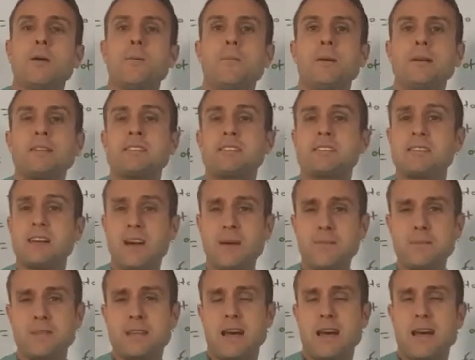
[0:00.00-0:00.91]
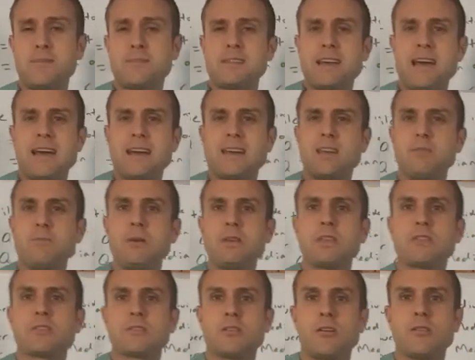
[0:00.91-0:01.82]
But sometimes that can be
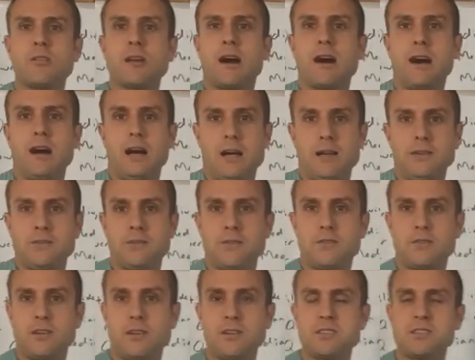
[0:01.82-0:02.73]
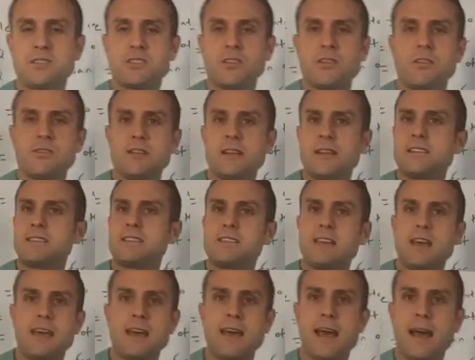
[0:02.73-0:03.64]
thrown off. Let's
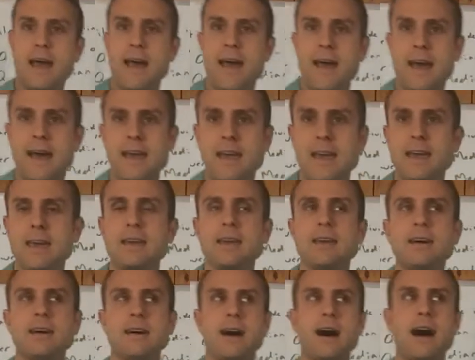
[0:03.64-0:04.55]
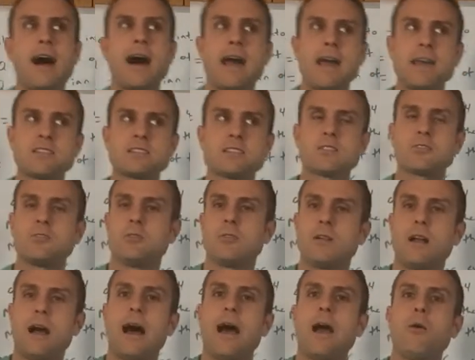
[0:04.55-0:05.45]
say in high
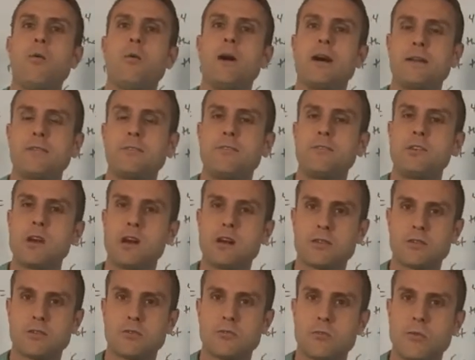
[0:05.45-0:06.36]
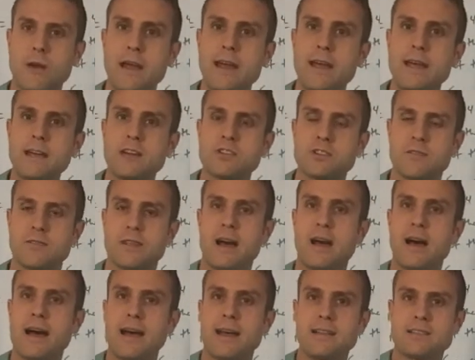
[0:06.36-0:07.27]
school, I want to figure out the range of the
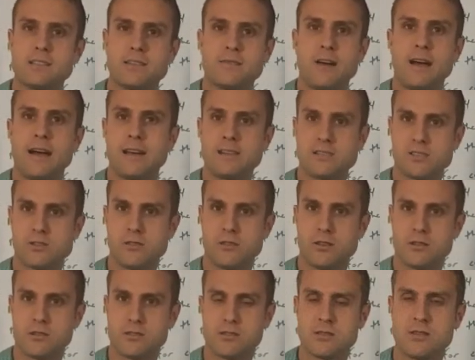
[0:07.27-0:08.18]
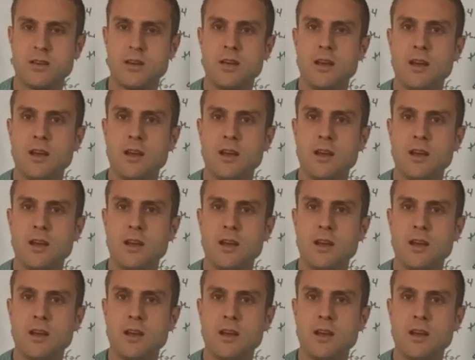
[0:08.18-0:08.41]
heights of high schoolers.